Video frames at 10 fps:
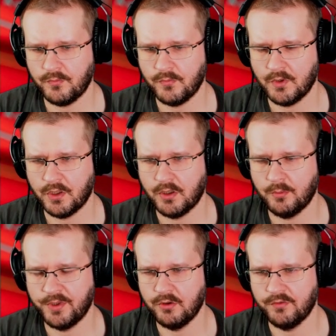And how
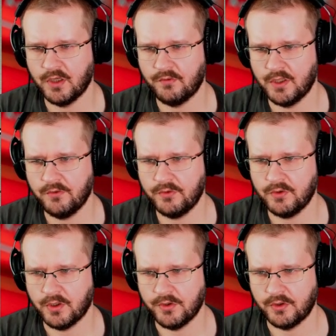many do we have left?
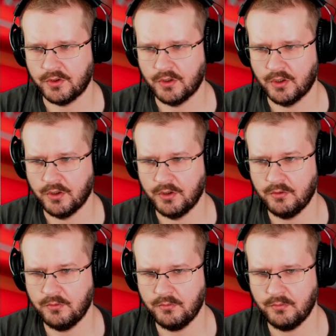I think 9.
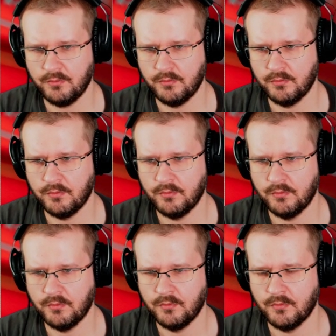
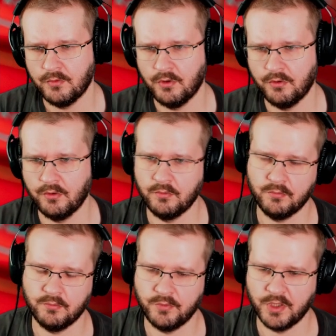No,
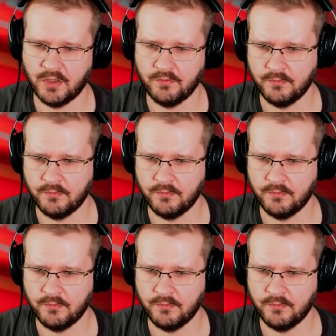we have